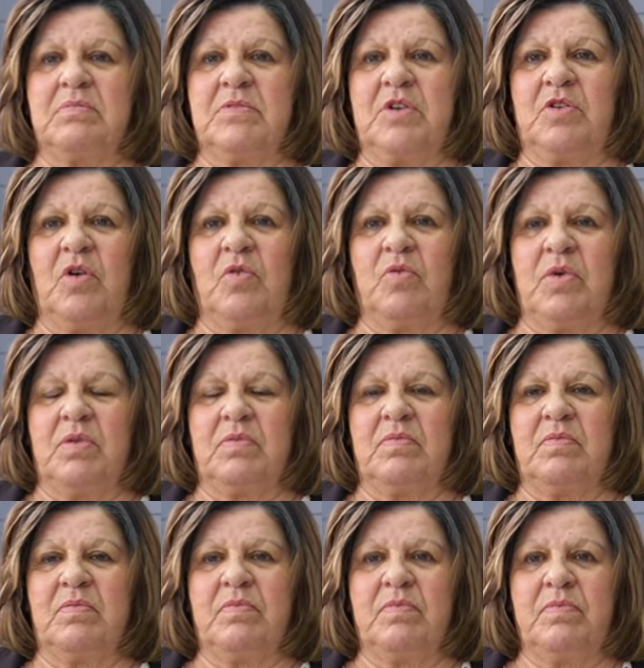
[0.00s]
you know we
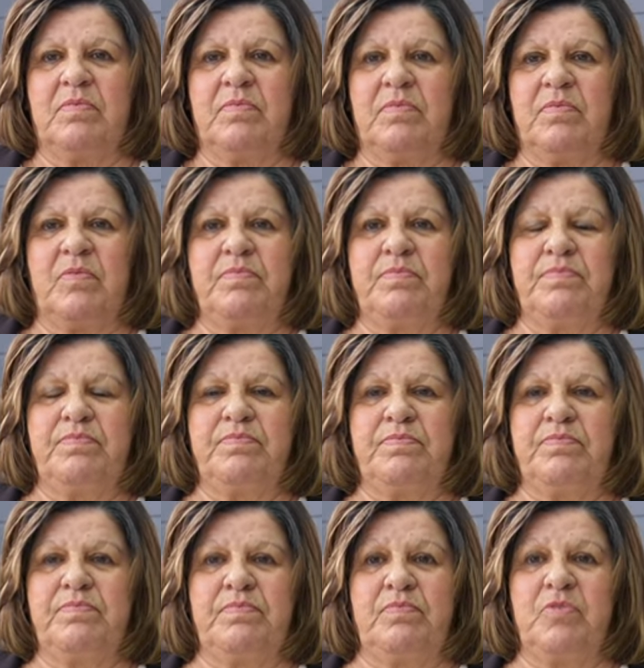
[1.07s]

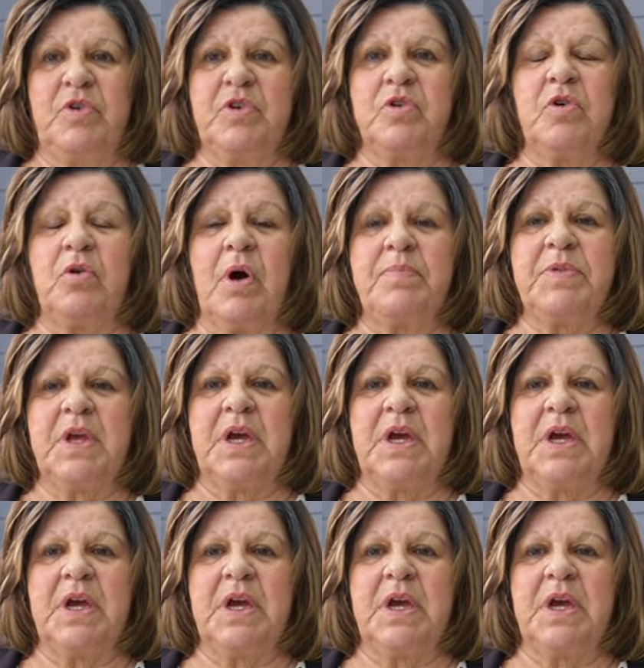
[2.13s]
we grew up